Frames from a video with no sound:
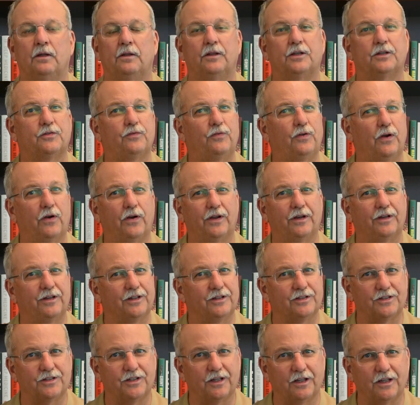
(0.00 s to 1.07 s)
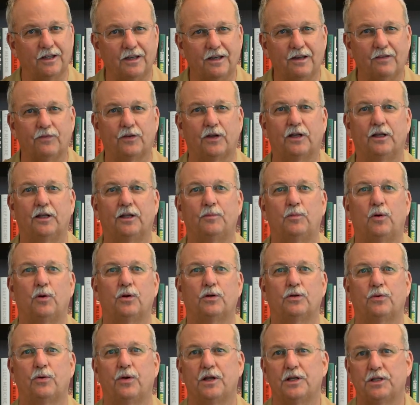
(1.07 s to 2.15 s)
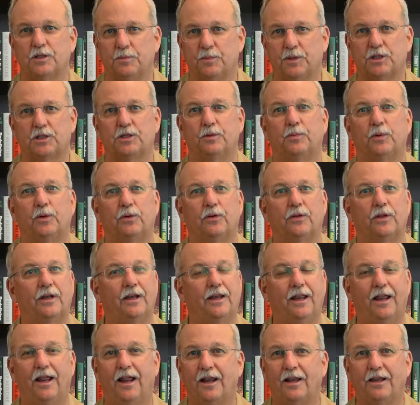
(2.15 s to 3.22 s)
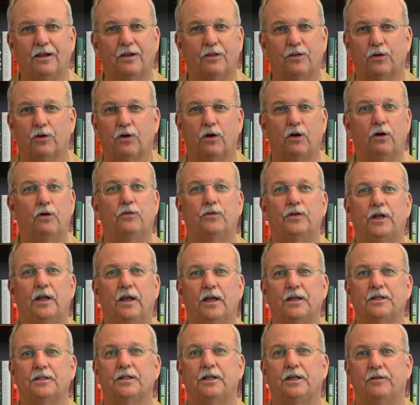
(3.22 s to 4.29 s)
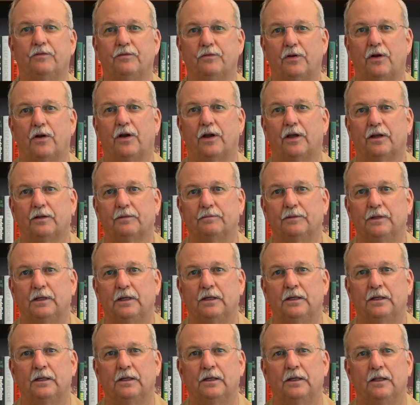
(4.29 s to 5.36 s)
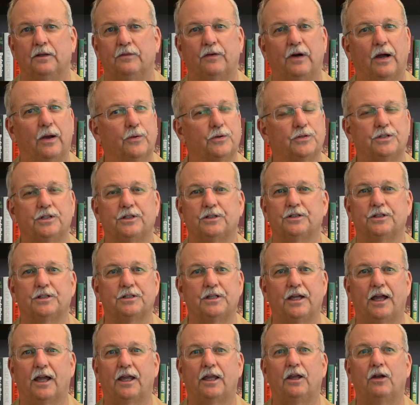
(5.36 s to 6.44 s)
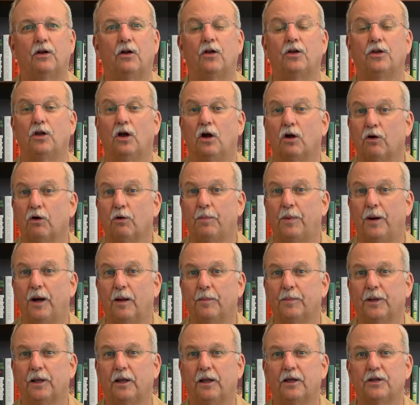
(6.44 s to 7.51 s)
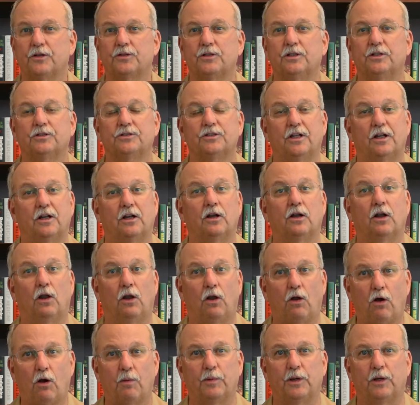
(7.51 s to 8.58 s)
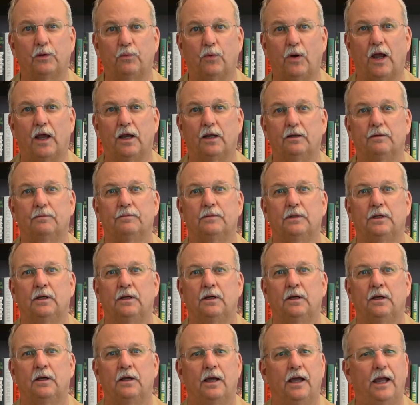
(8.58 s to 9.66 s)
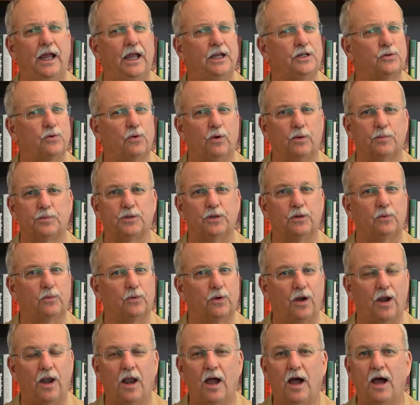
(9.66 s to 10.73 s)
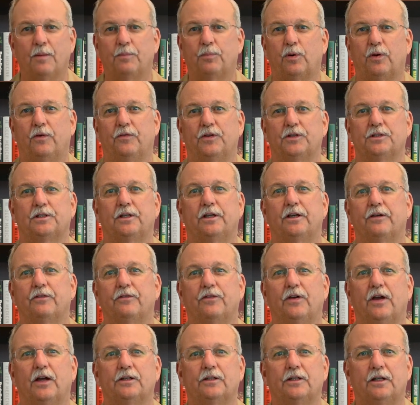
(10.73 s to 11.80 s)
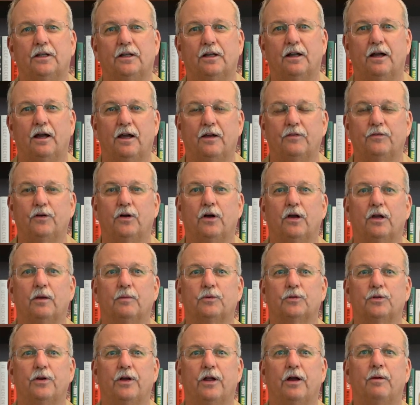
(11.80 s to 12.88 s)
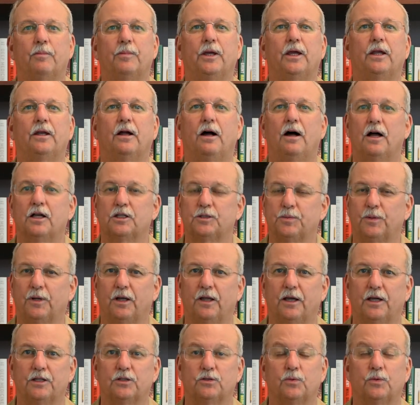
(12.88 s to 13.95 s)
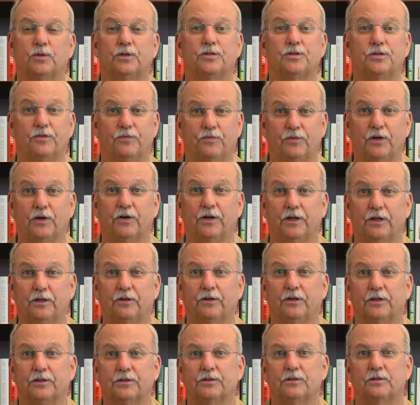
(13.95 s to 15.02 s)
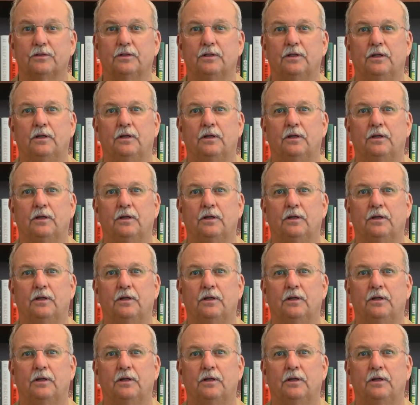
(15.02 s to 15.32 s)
This variant is significantly more transmissible than any other COVID-19 variant. Virus is attacking our younger populations at an alarming rate. Age groups that were not previously affected in high volumes are now being hospitalized with severe illness.